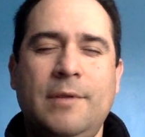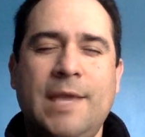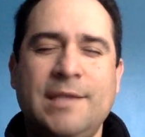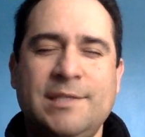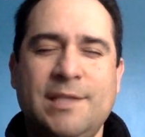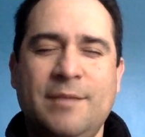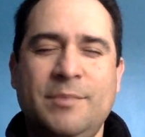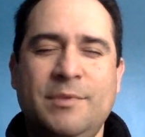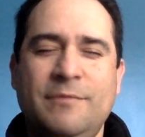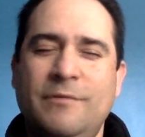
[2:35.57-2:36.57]

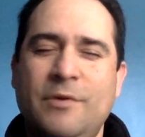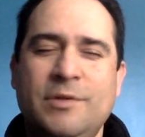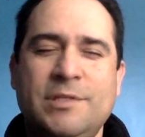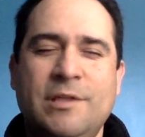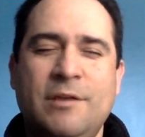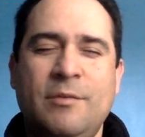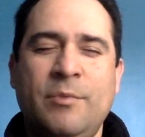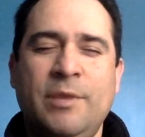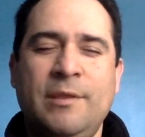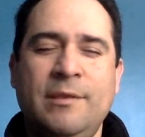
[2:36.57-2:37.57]
except focus on our
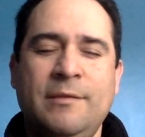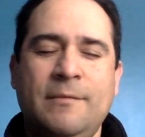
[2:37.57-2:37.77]
breathing.